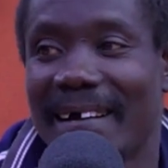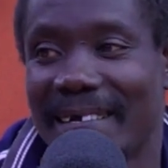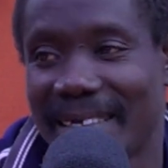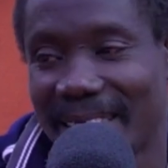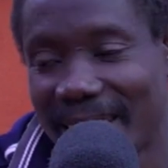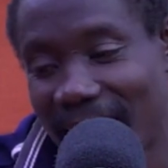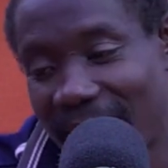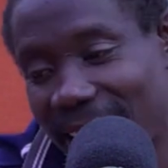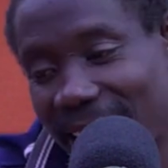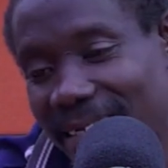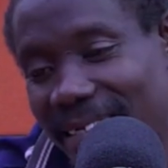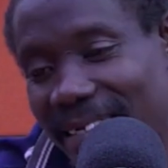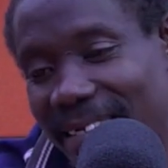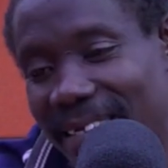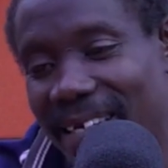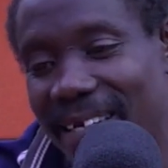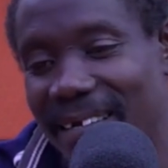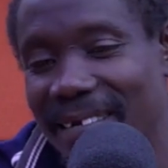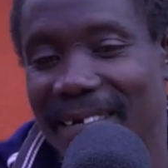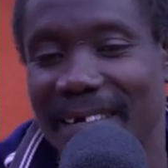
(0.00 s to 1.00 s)

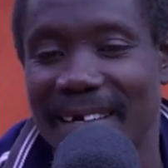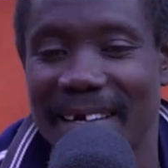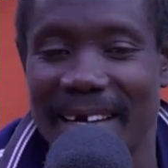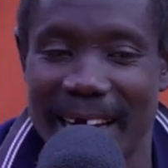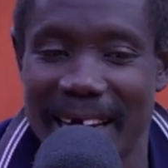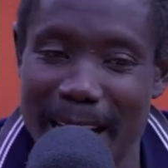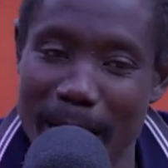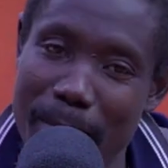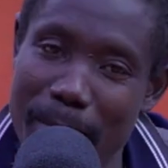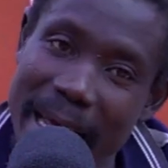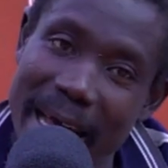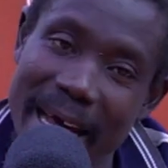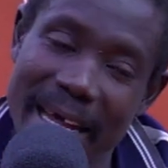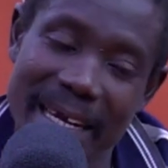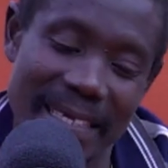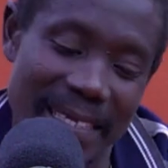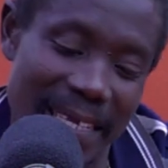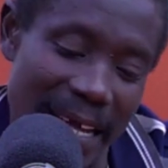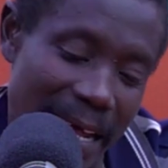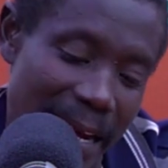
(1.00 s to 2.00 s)
sanity. Ana me ya
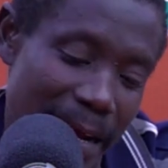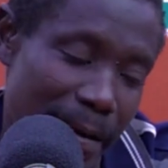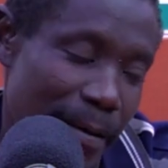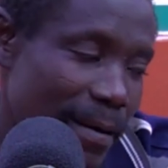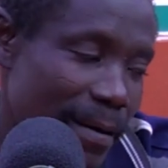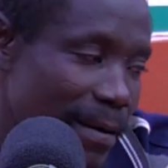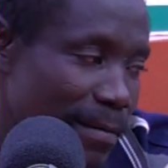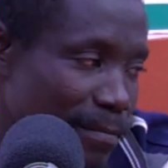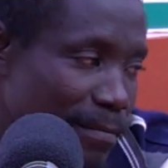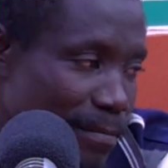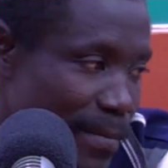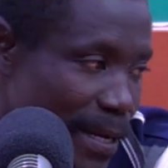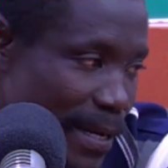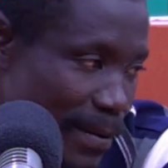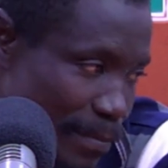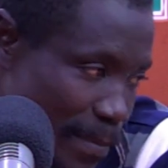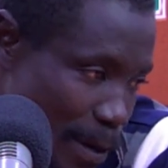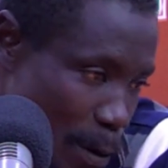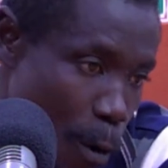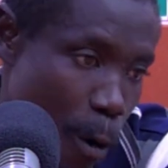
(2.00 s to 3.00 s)
ni sana me
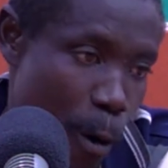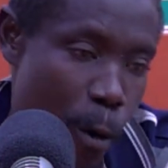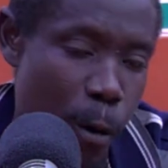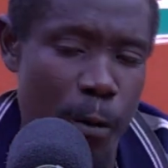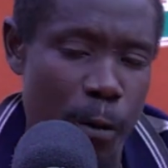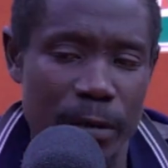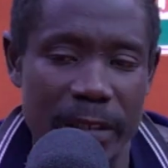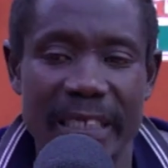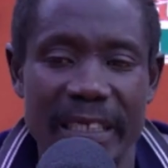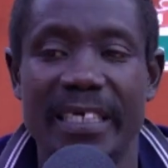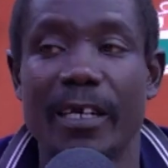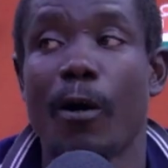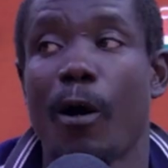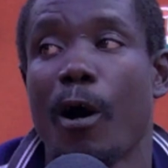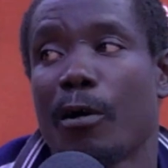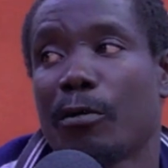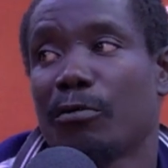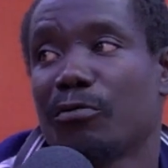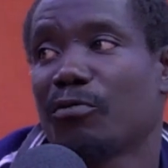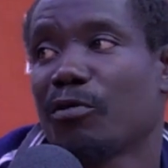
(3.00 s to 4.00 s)
wo ho. Nti
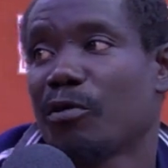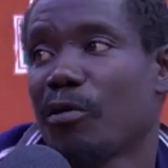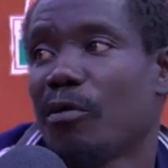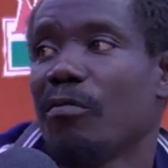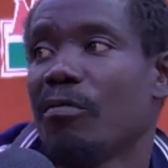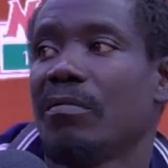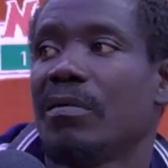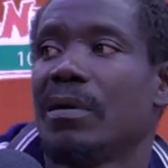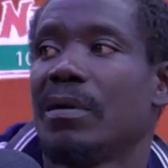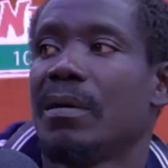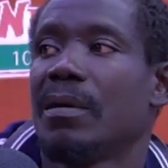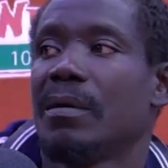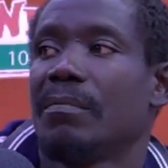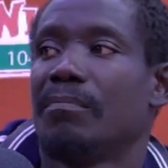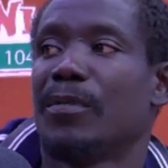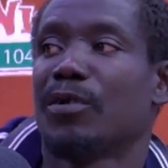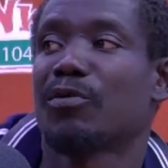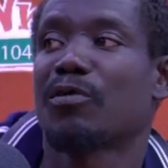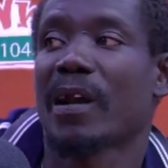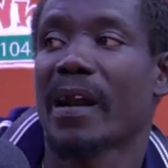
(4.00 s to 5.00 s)
ho no so no.
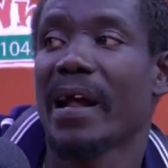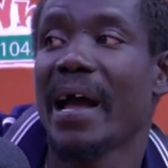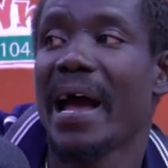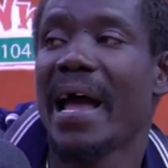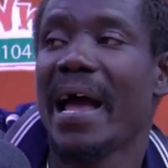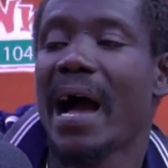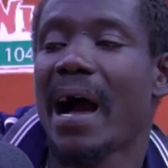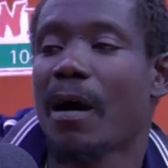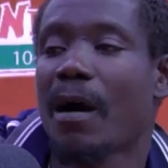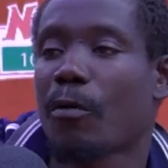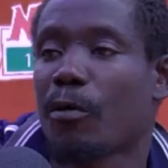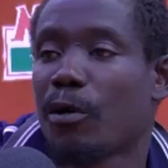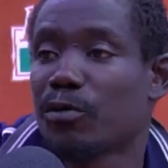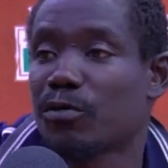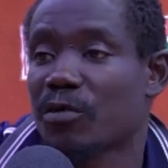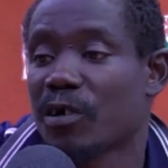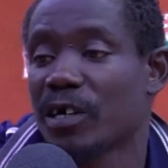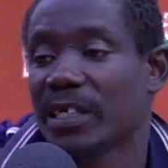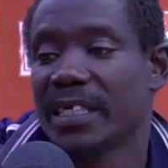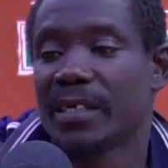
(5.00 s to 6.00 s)
Me sori ya
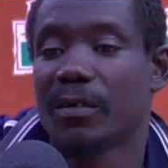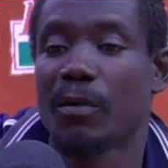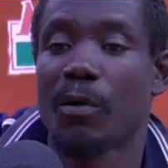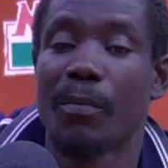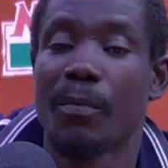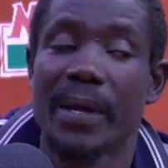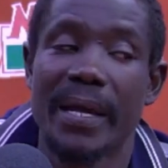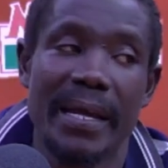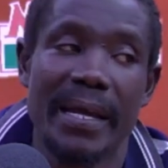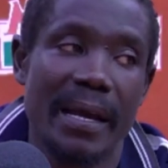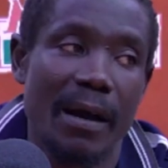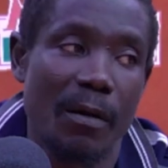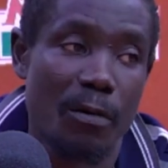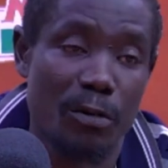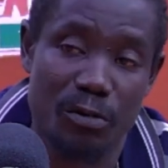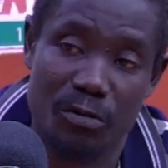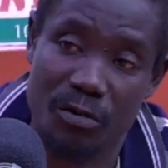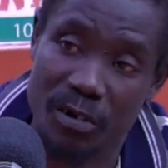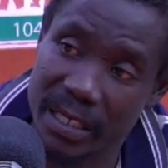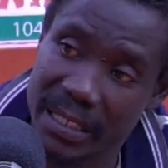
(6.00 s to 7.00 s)
construction o mi ye
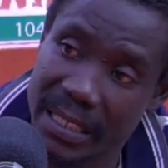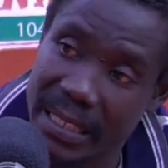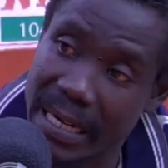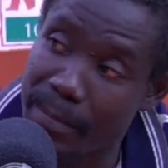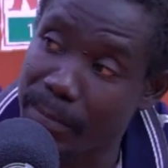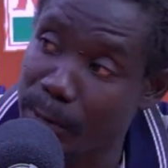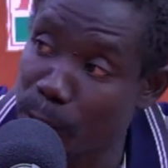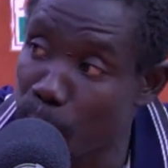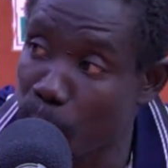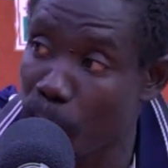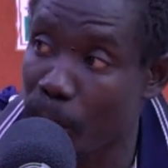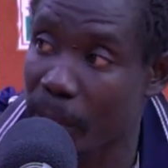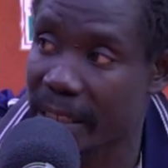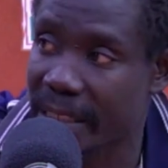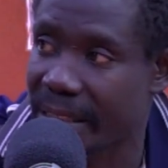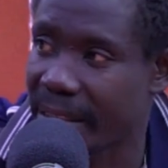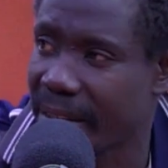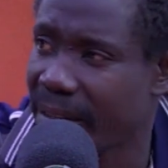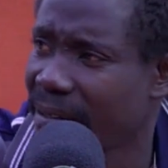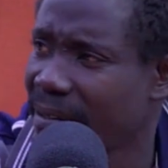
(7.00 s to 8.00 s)
construction em do
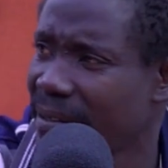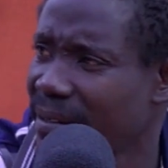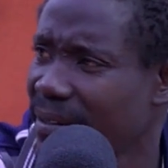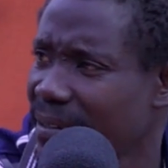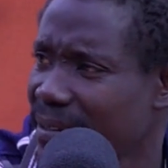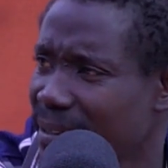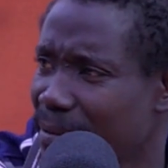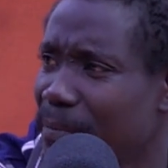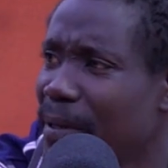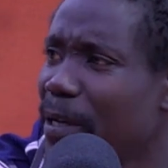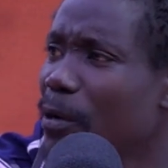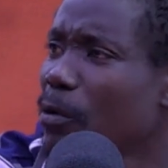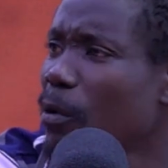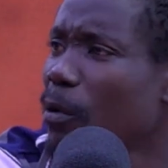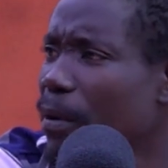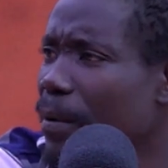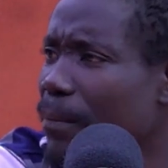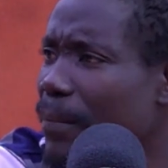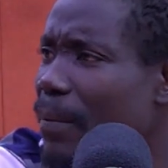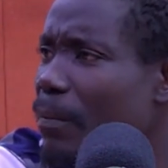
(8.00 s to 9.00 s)
machi. Ti mi
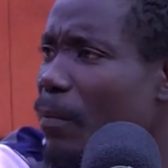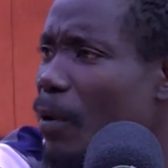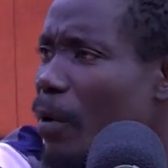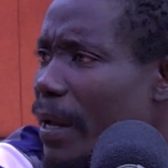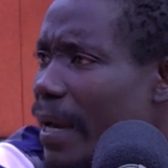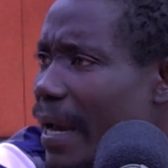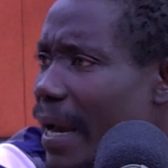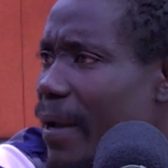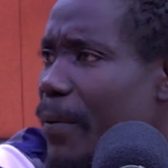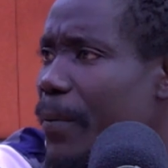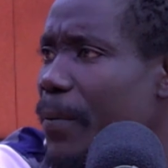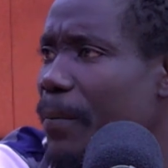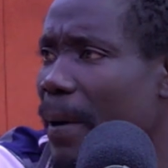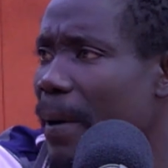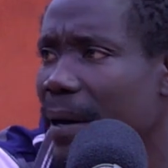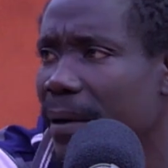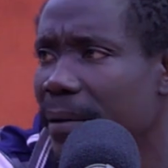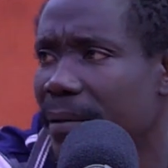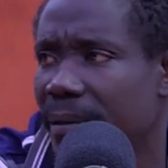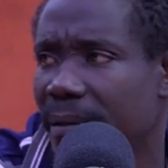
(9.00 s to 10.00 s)
no e bi mo ye
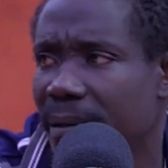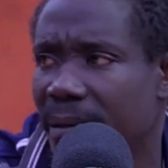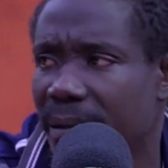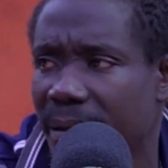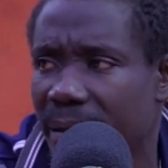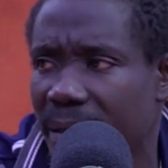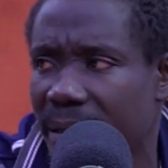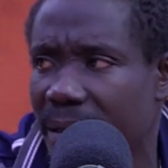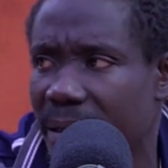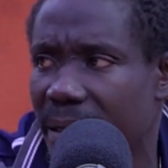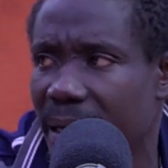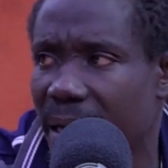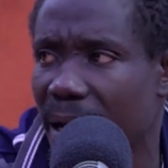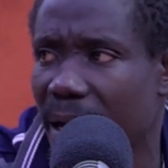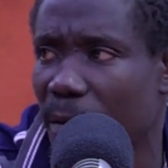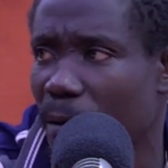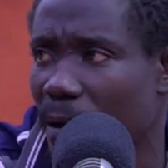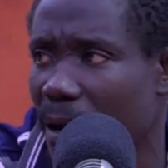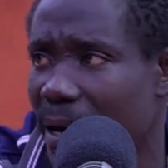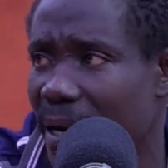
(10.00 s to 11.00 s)
adwuma.
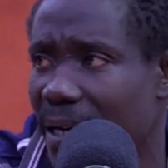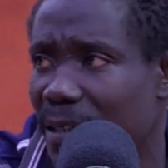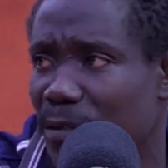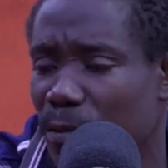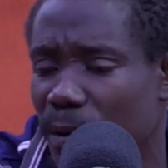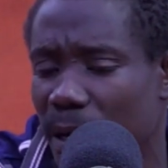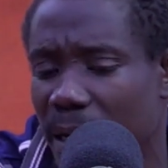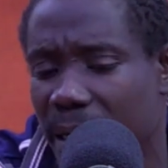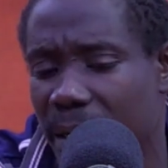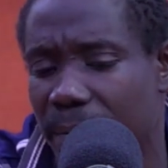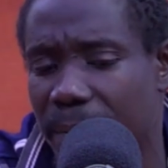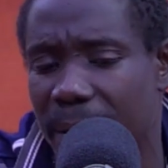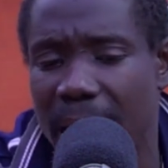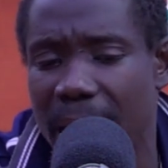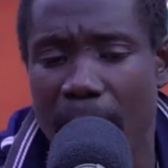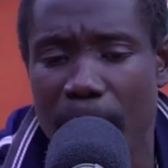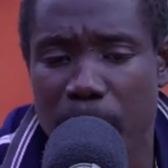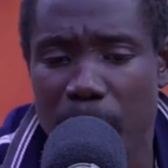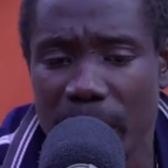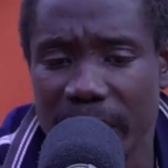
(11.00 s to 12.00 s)
Eh concrete work bi
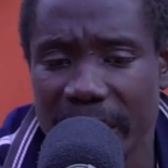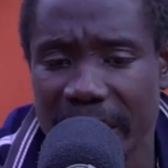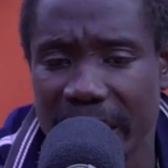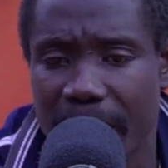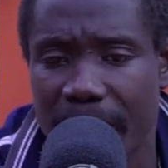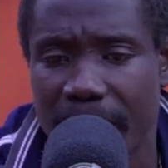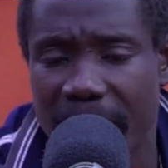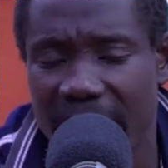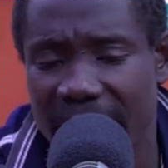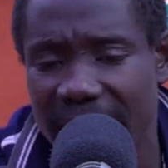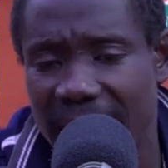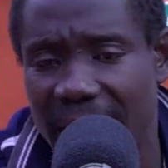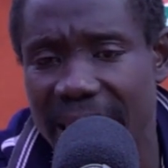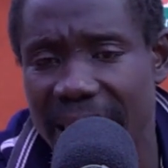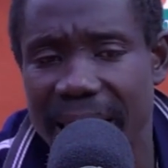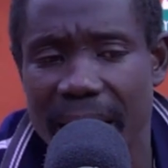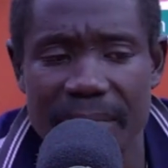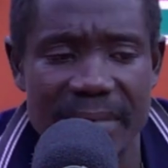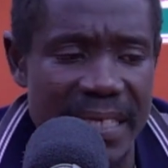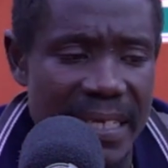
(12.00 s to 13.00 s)
ampon tembe that
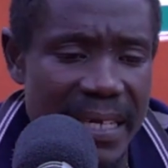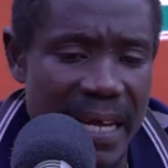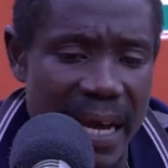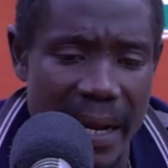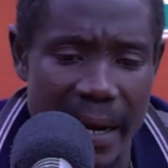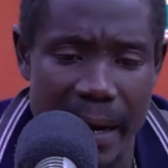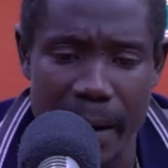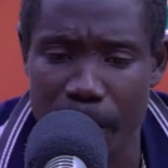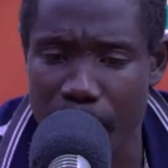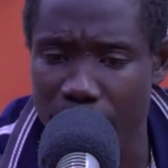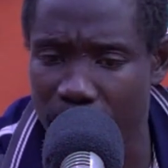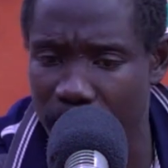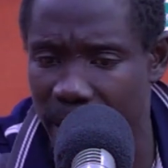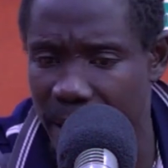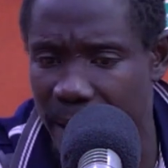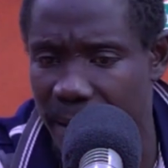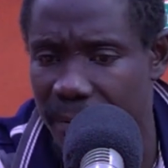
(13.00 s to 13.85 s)
time si ya na point.